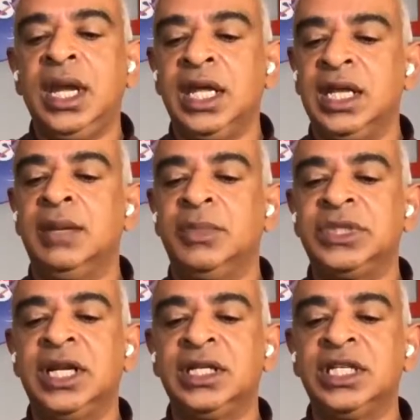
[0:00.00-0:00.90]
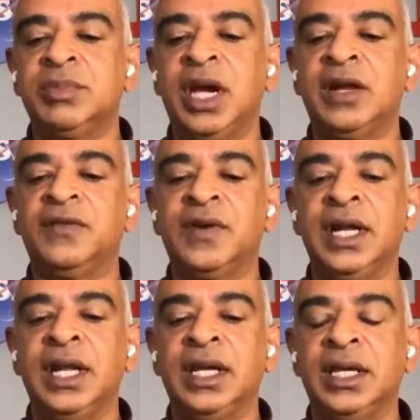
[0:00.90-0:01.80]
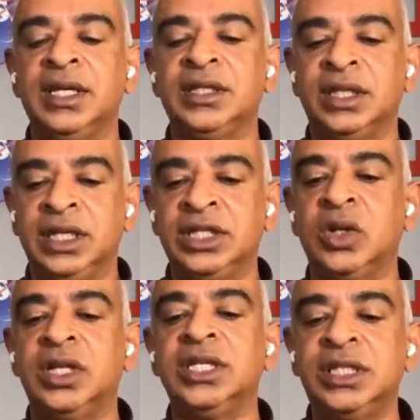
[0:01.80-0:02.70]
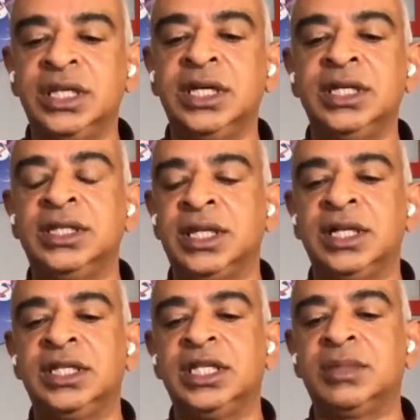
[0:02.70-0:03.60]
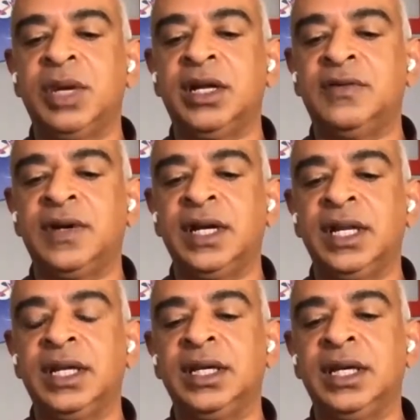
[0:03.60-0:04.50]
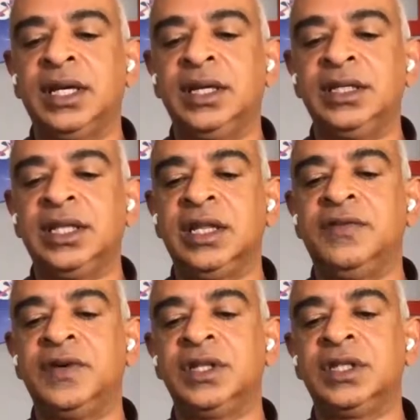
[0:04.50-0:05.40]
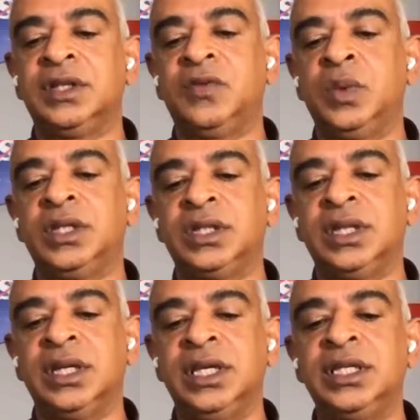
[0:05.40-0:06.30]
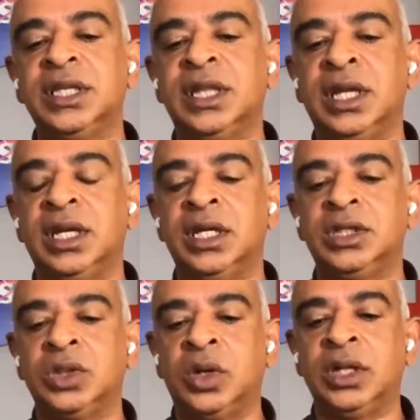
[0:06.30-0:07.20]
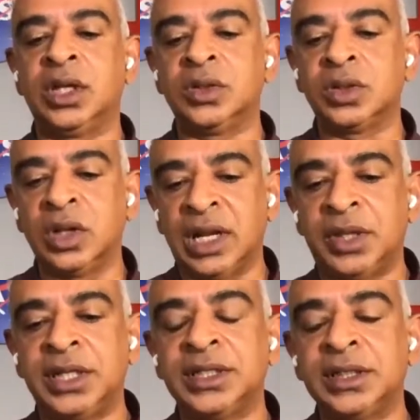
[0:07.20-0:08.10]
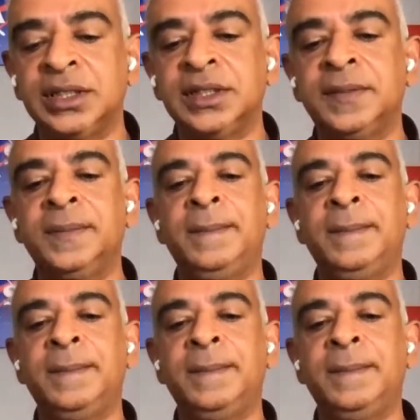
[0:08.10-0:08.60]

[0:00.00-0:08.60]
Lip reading: And then Sentinel-6 Michael Freilich is, at least on this series, Sentinel-6 Michael Freilich is then the first of which ESA then joined those collaborations.